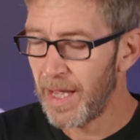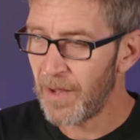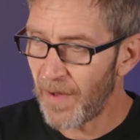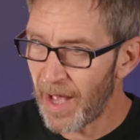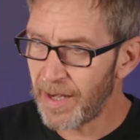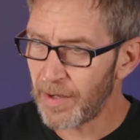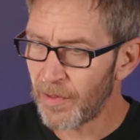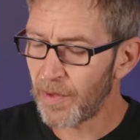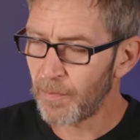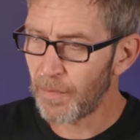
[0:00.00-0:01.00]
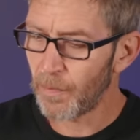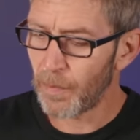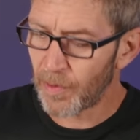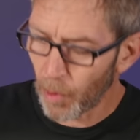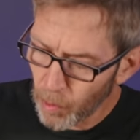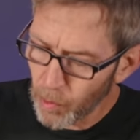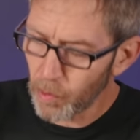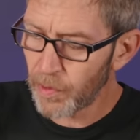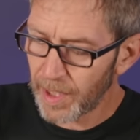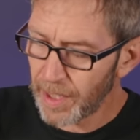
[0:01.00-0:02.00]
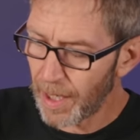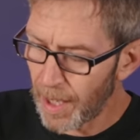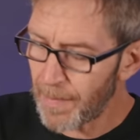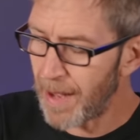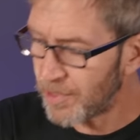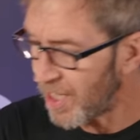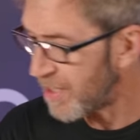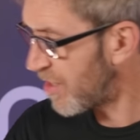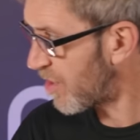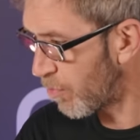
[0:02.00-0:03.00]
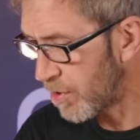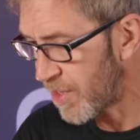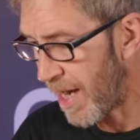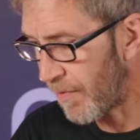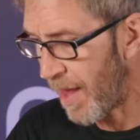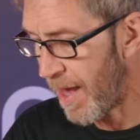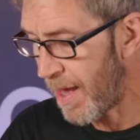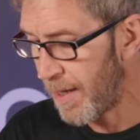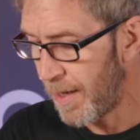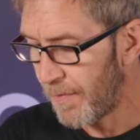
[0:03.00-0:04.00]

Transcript: if and with all the um, MCS installers out there,